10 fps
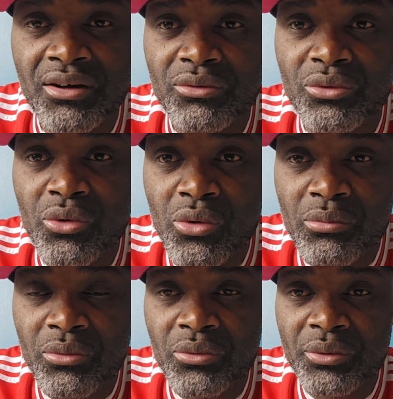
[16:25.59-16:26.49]

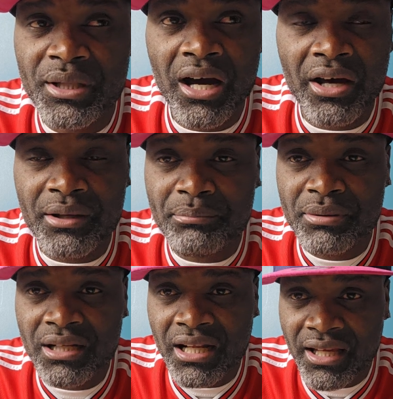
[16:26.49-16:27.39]
room with other
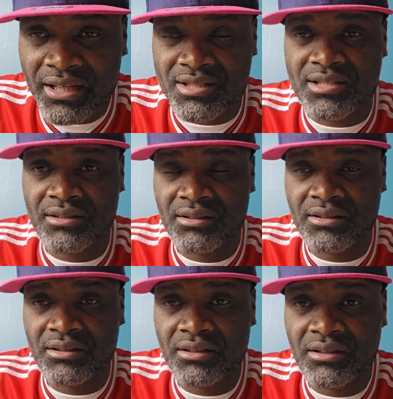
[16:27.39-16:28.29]
players.
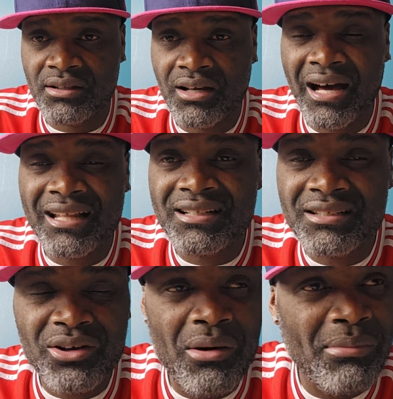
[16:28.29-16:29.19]

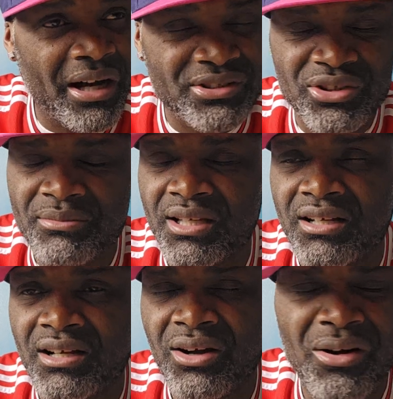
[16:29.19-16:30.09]
Come on, Jamaica.